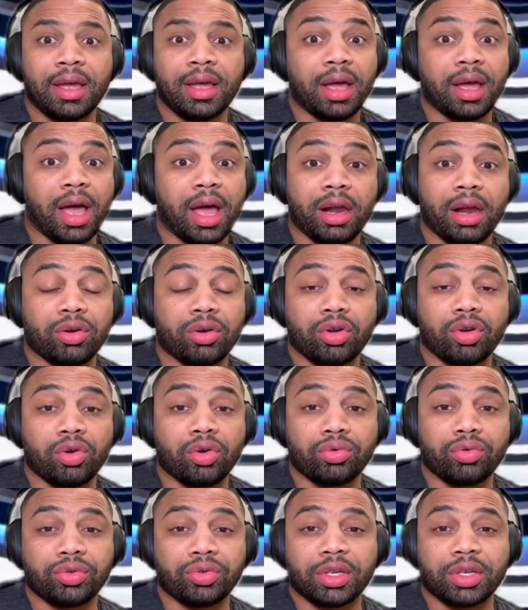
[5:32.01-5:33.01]
I don't know
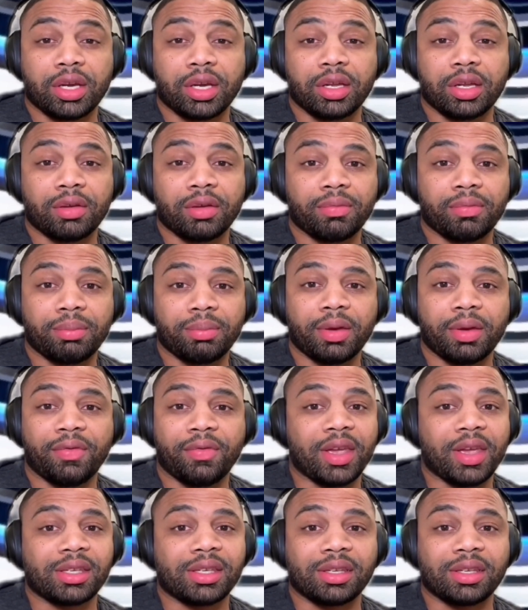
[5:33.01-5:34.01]
who's going to be
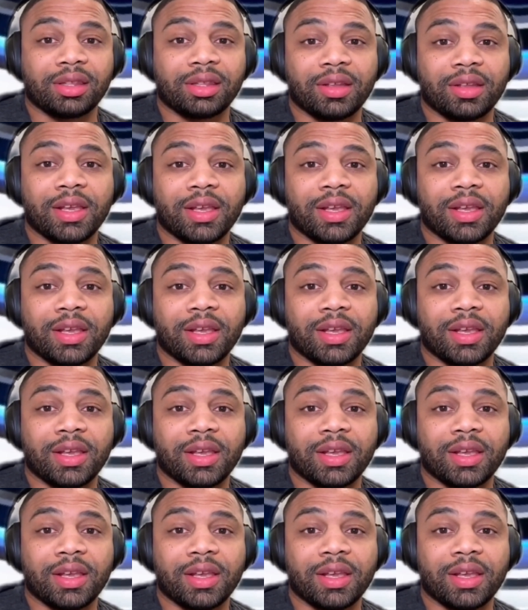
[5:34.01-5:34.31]
facing